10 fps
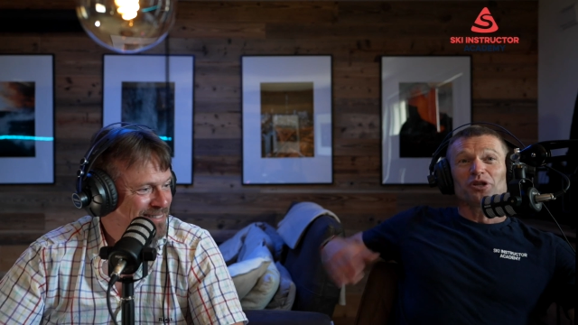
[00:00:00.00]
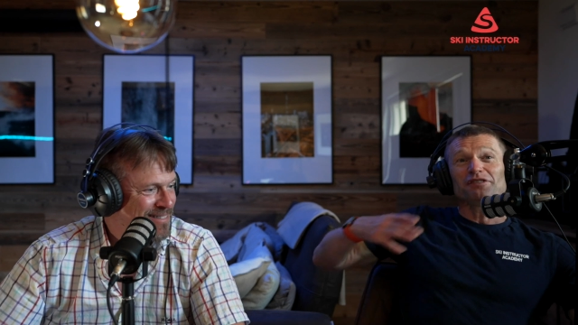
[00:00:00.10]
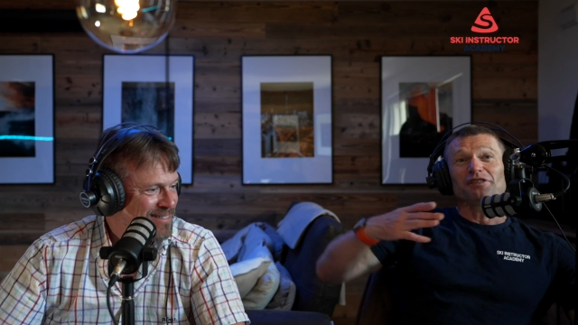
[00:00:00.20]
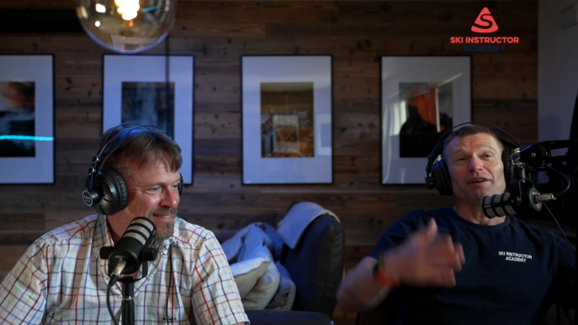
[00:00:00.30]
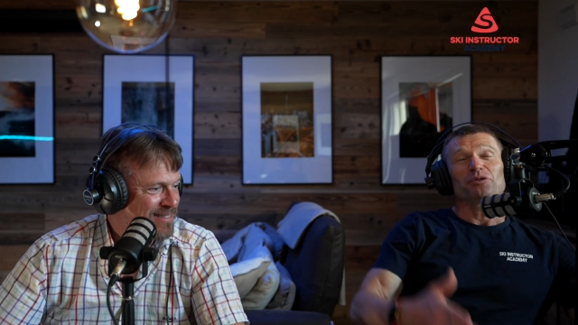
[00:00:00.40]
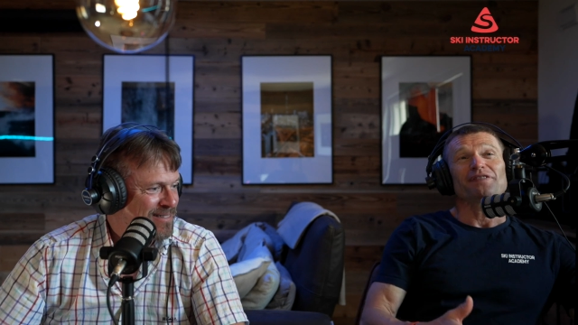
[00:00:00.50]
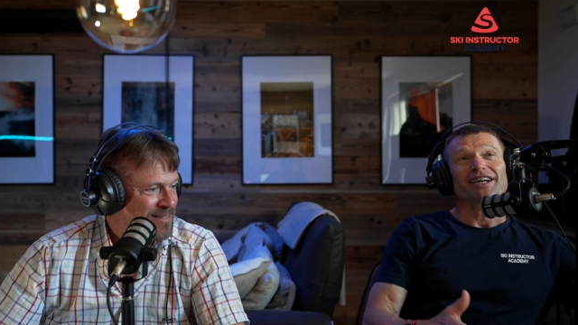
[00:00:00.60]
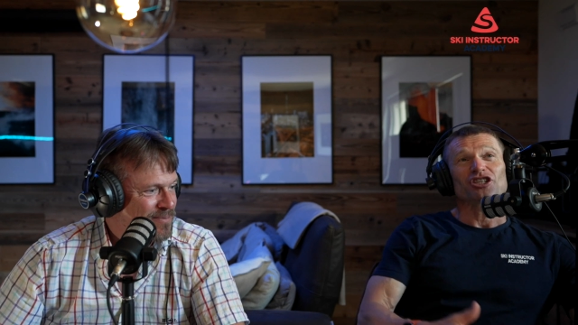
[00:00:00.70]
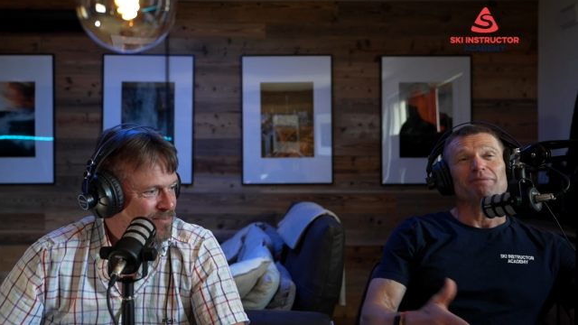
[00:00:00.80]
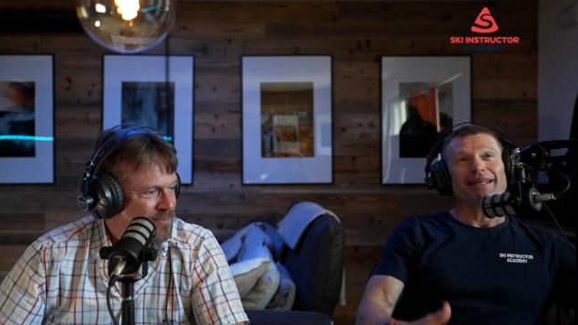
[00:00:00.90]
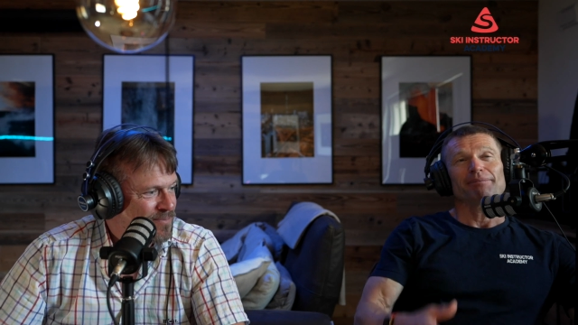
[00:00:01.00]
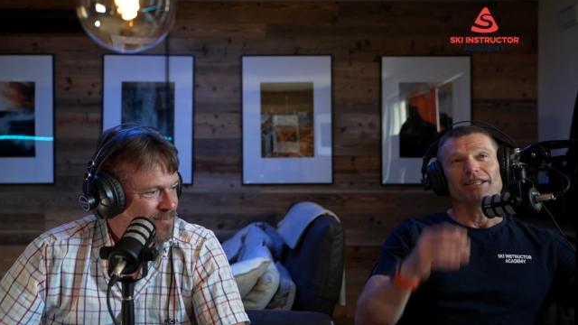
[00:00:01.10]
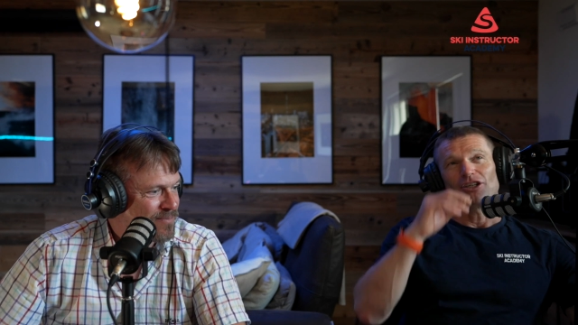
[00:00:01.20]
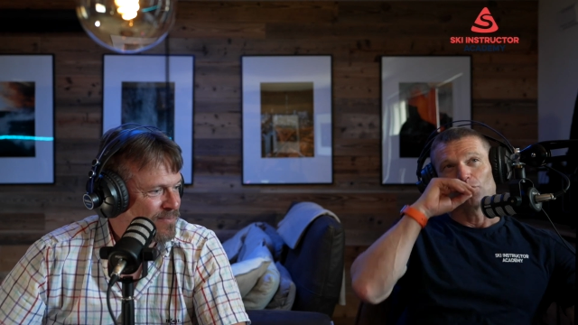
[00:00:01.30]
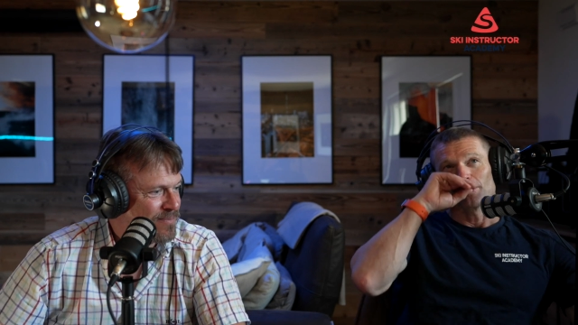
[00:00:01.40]
Speaker 1: well, I would have I would have actually met
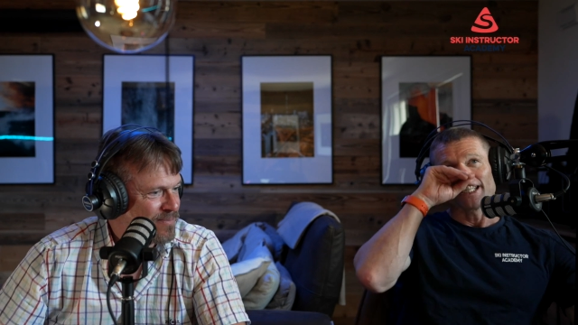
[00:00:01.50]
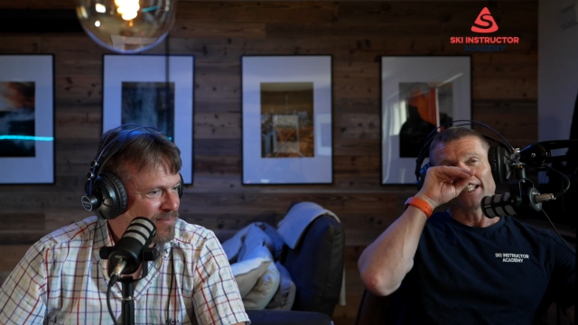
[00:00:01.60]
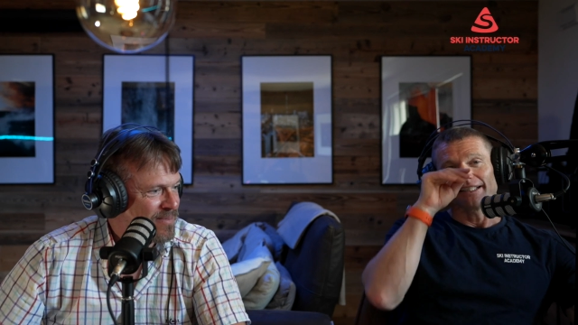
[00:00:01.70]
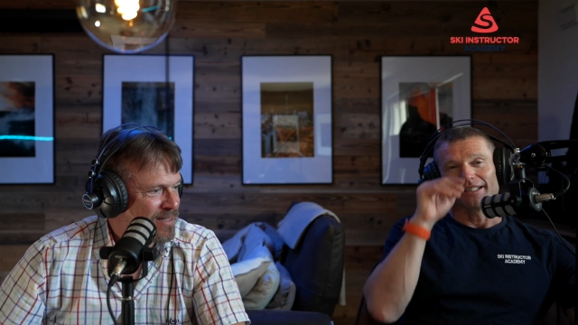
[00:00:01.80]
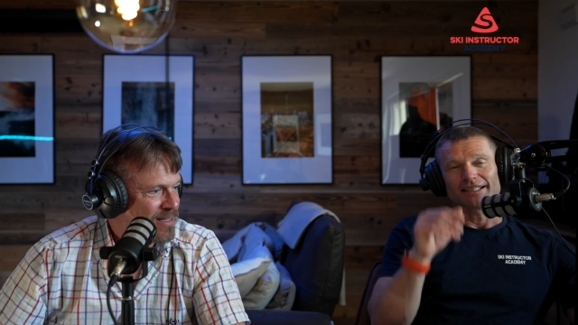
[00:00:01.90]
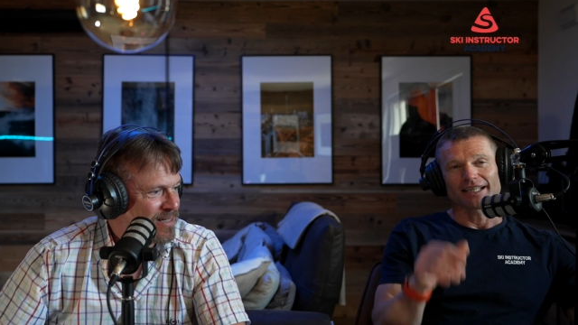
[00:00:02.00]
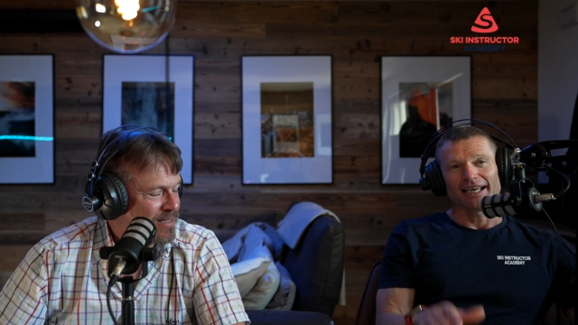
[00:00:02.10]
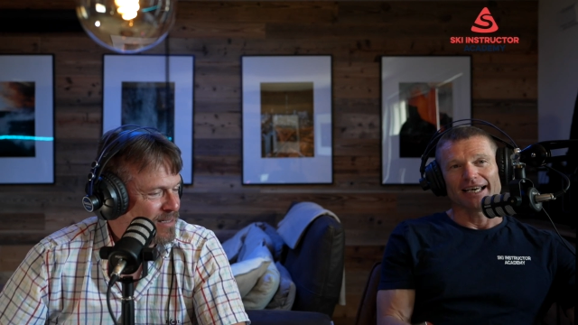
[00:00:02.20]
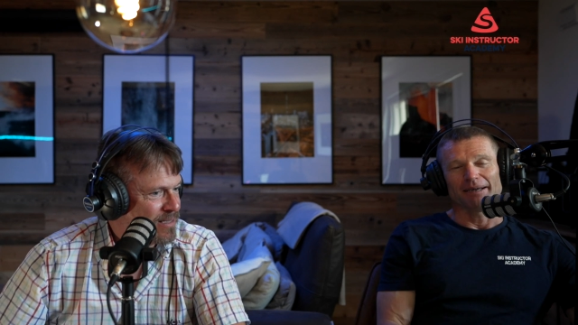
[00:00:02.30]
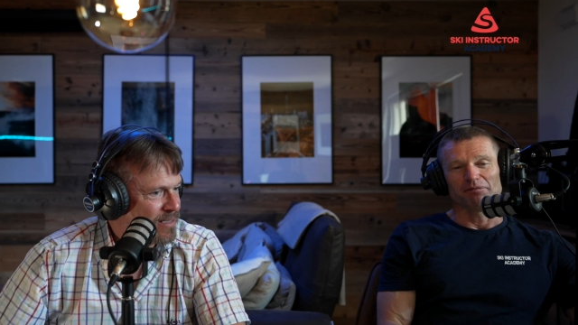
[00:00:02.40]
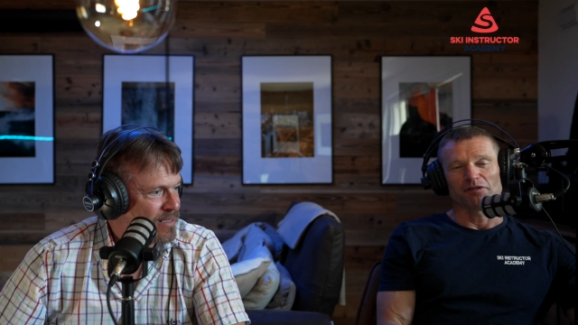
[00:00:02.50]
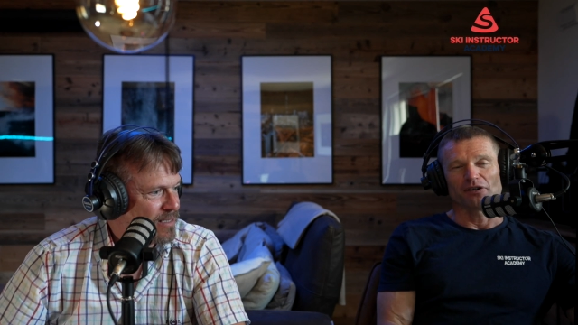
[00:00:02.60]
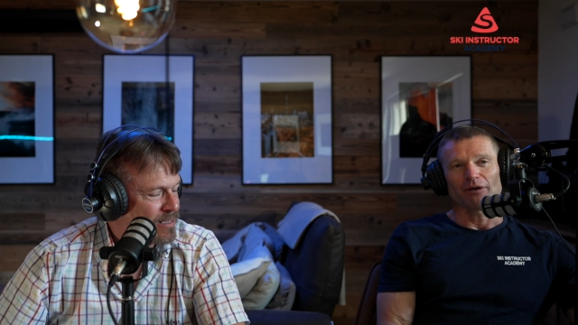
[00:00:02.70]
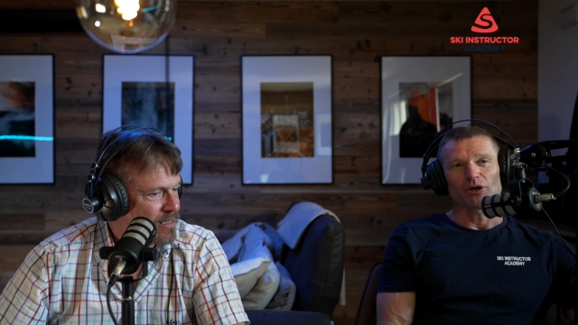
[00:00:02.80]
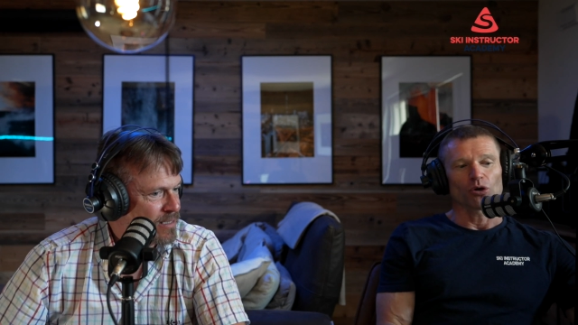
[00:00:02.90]
him in New Zealand um,
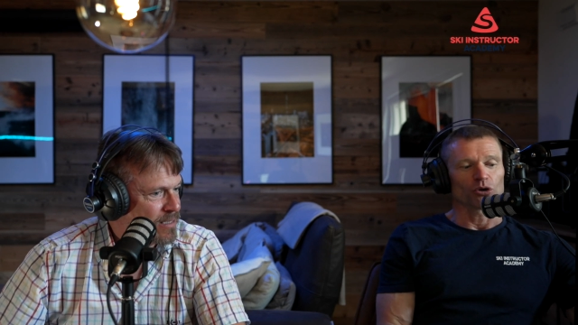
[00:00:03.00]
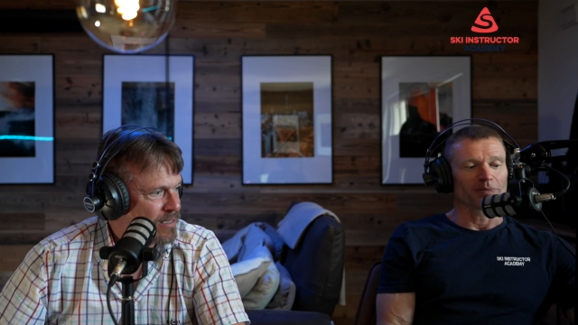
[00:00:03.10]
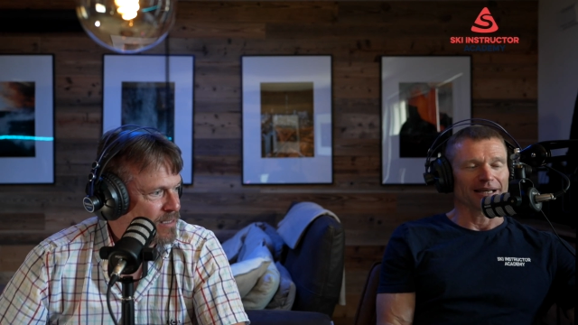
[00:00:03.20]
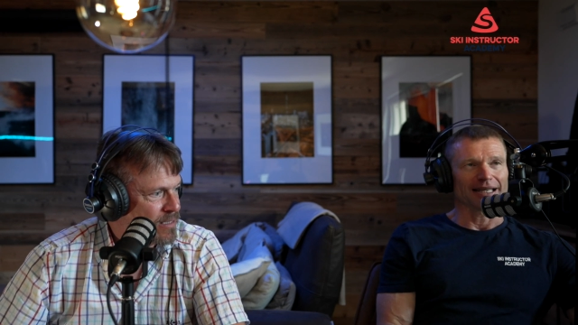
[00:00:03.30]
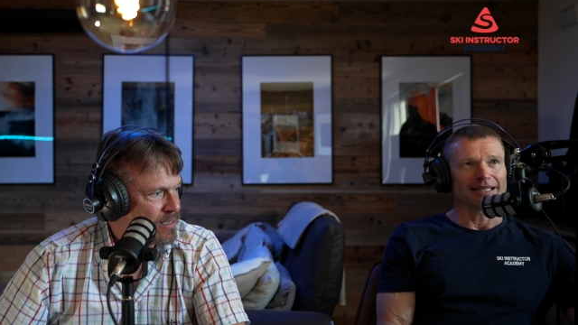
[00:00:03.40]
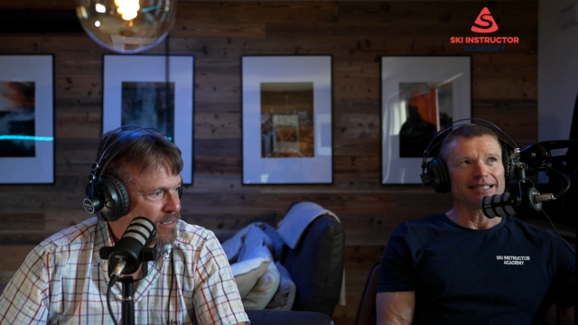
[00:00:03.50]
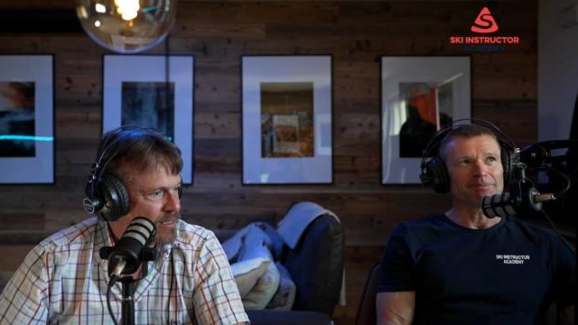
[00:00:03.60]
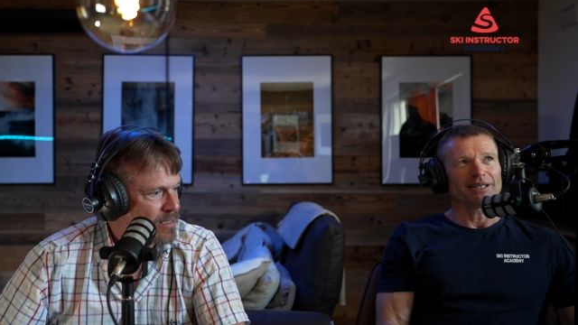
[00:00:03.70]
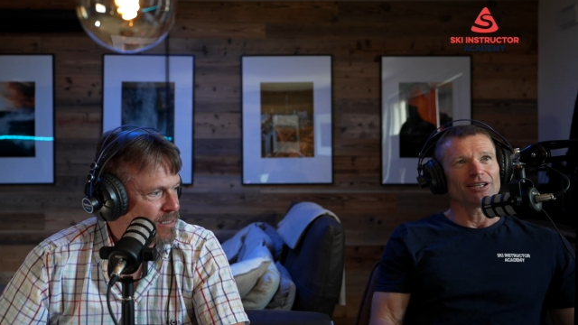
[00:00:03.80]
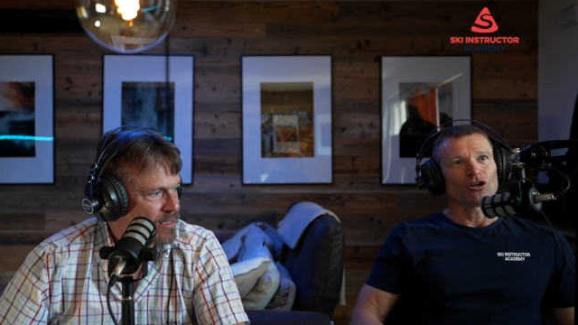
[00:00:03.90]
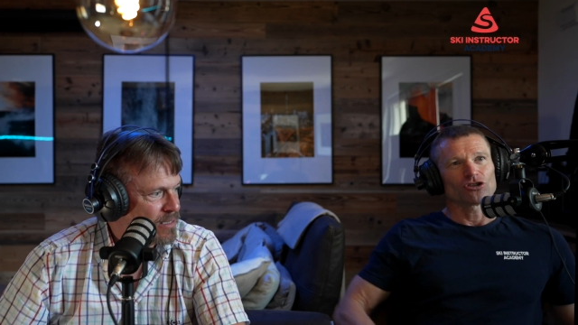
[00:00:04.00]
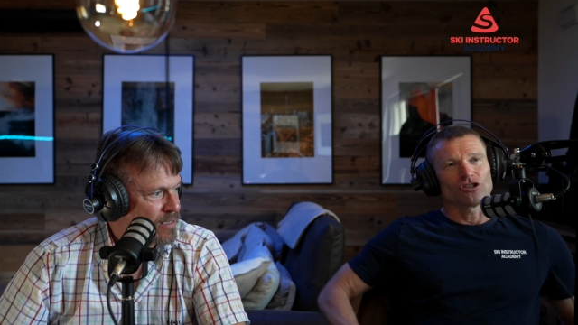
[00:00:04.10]
for our course, but I, I, need to be in